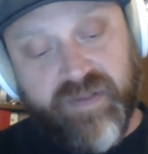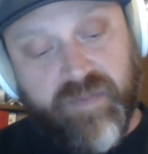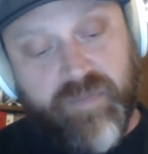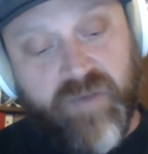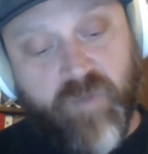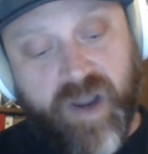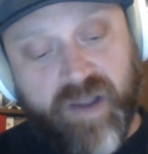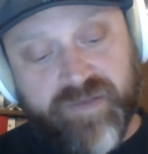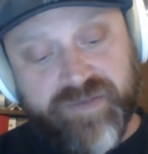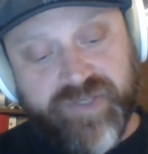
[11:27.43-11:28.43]

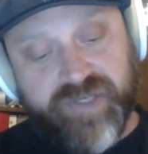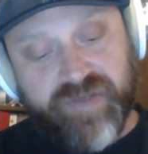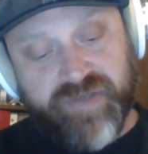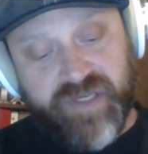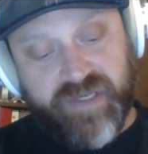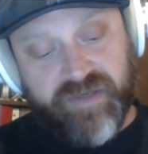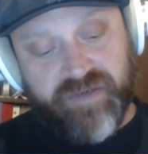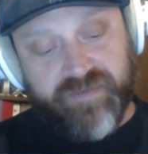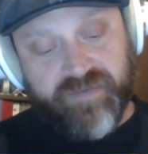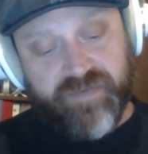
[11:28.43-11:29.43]
Meanwhile, she couldn't
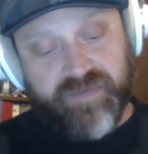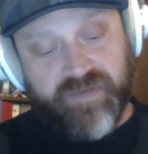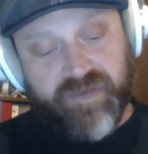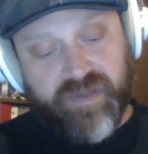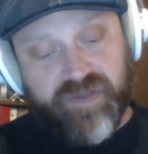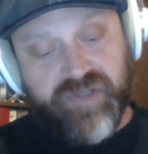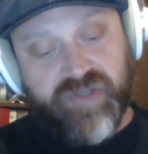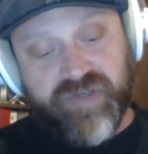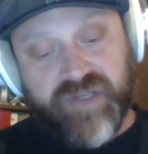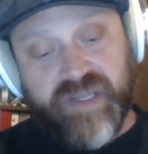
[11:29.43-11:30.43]
hear, she
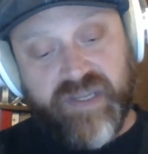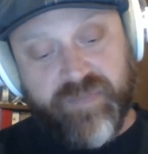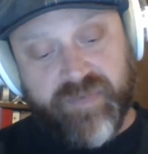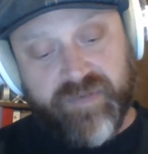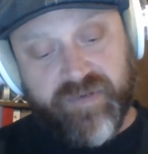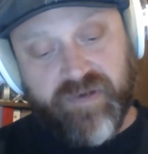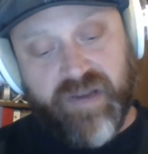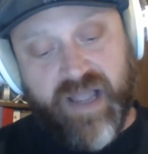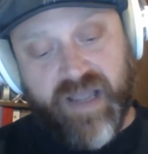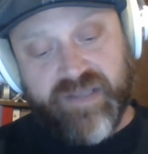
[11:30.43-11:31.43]
couldn't keep her
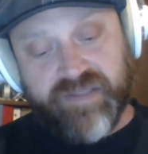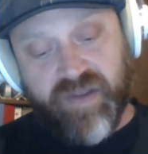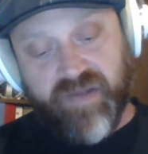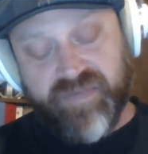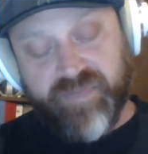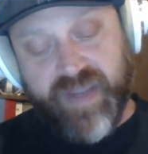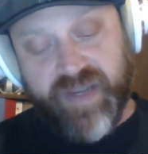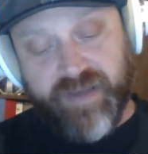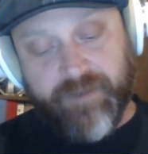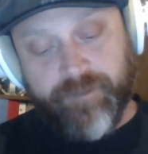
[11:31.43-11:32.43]
eyes off the
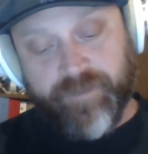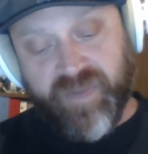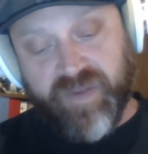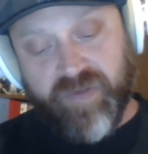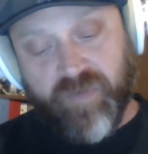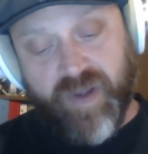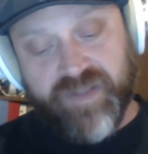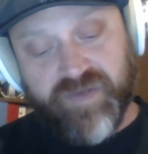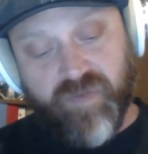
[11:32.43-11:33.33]
painting. Reds and